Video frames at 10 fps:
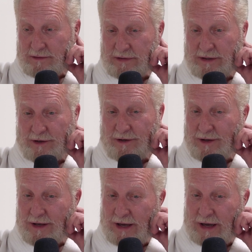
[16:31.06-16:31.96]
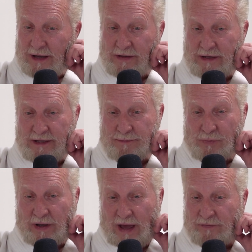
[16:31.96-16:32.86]
dinner. And then he'd
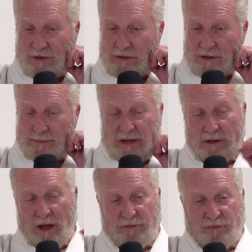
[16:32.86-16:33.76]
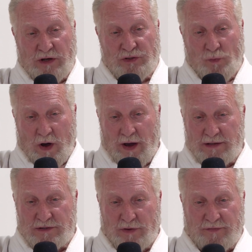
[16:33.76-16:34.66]
bring, after a little bit, he loved French
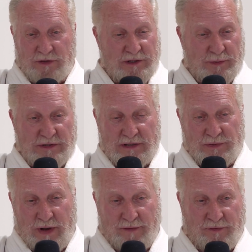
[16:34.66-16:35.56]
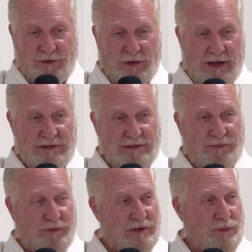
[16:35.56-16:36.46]
wine, so after Chiba Sensei would have a few glasses
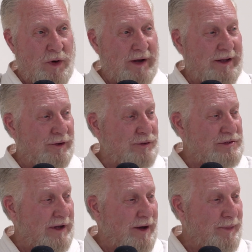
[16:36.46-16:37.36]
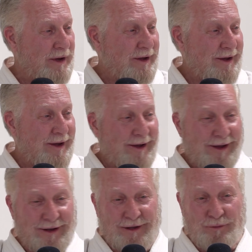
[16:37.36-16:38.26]
of French wine, he'd loosen up,
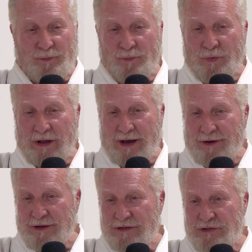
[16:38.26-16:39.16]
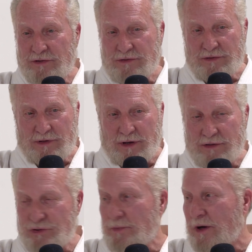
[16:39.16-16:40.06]
and he'd bring out his
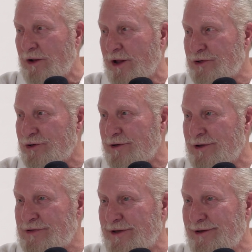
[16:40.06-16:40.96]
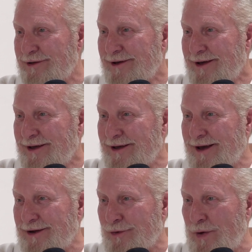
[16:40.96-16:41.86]
Suba collection, because he
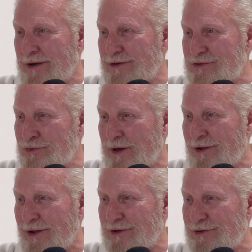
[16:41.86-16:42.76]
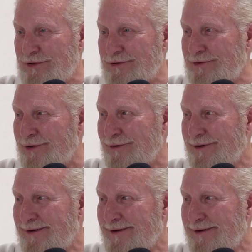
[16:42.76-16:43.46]
had quite a Suba collection. So